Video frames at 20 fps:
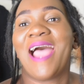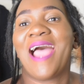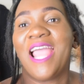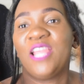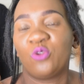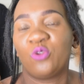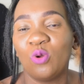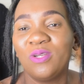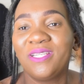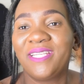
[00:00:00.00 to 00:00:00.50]

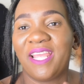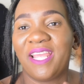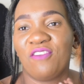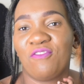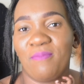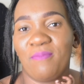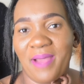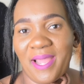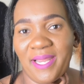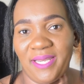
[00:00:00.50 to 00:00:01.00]
I don't
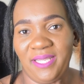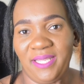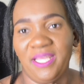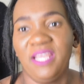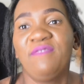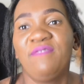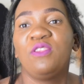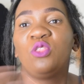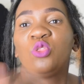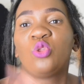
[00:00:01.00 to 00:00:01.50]
have money,
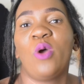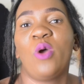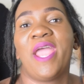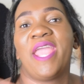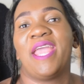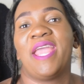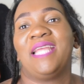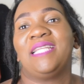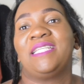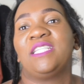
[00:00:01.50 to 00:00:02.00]
even though
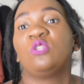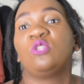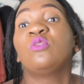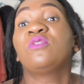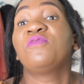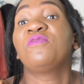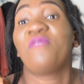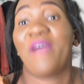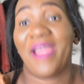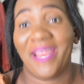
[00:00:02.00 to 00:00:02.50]
I, I did
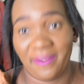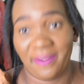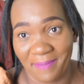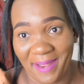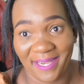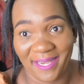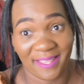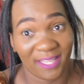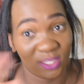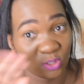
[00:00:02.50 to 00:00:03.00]
not find
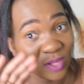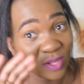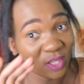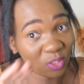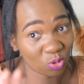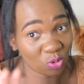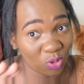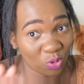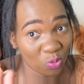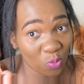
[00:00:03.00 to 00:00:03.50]
money, that's what
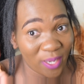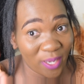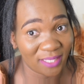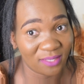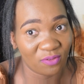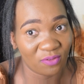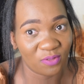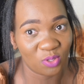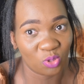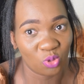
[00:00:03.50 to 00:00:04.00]
the, the
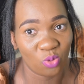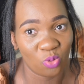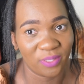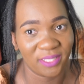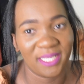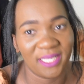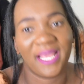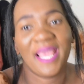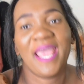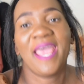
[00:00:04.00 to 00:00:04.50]
words of the song
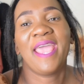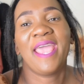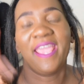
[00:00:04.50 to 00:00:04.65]
are saying.